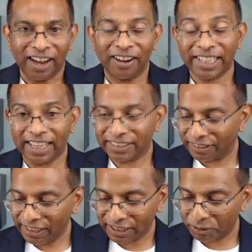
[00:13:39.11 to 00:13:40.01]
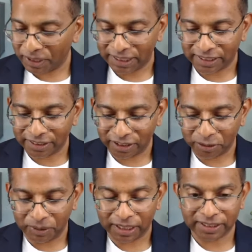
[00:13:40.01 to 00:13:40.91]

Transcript: Okay, so here's the way this is going to work. So